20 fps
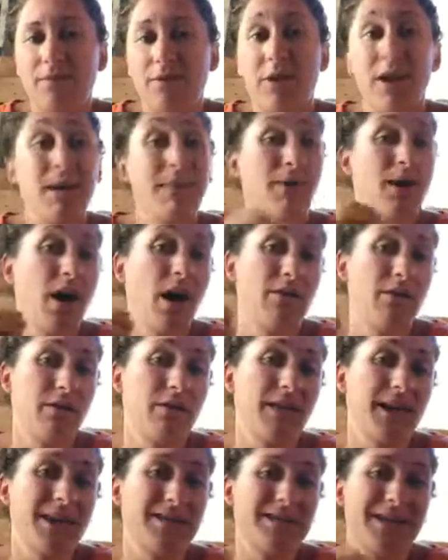think about
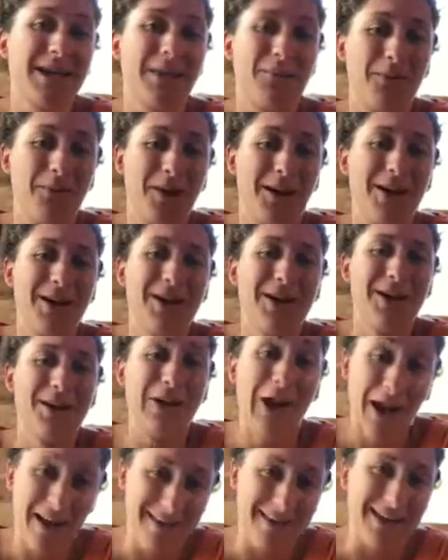other things that we're
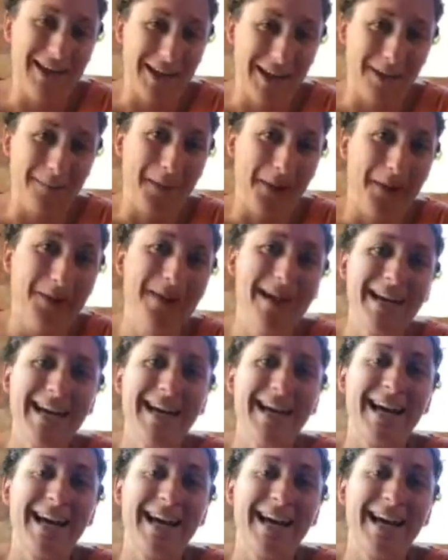not thinking about.